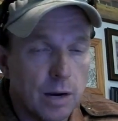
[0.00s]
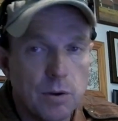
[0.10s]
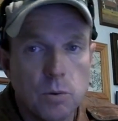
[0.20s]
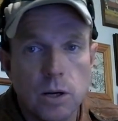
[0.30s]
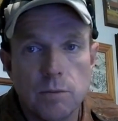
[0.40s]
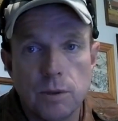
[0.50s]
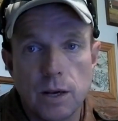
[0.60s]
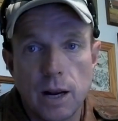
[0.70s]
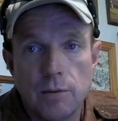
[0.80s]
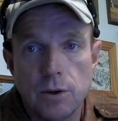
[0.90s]
every one of them
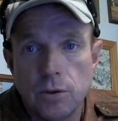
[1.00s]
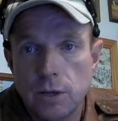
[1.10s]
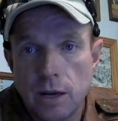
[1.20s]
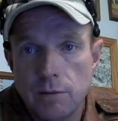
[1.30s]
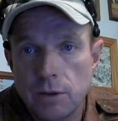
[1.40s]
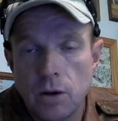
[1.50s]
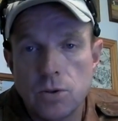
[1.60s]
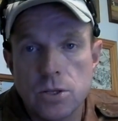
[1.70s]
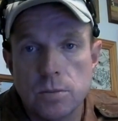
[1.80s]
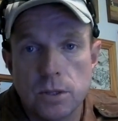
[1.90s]
that I ever knew, and I've
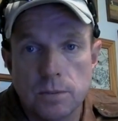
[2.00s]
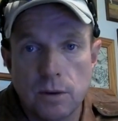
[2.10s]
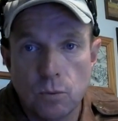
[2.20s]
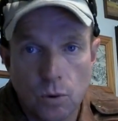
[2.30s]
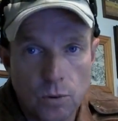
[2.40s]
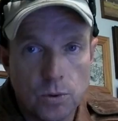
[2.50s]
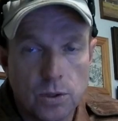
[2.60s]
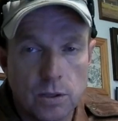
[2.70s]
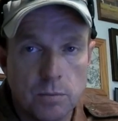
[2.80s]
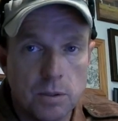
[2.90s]
known some of them, I've worked with
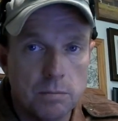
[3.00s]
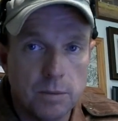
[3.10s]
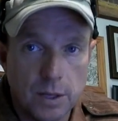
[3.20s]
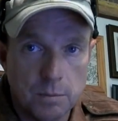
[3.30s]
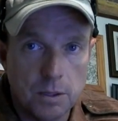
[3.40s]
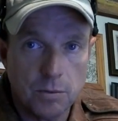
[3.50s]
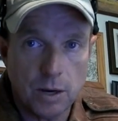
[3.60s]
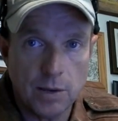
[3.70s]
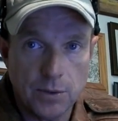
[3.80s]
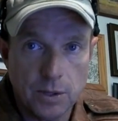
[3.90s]
them and been
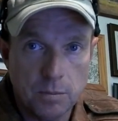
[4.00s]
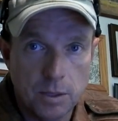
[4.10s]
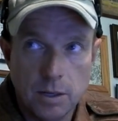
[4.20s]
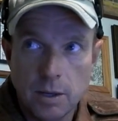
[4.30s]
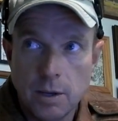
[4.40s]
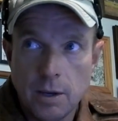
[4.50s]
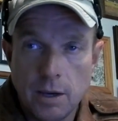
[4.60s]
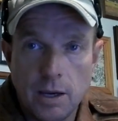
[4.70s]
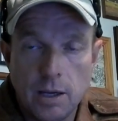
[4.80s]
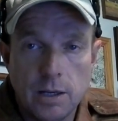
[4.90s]
around them,
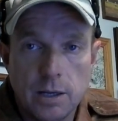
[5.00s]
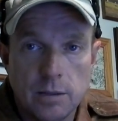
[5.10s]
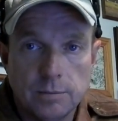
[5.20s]
and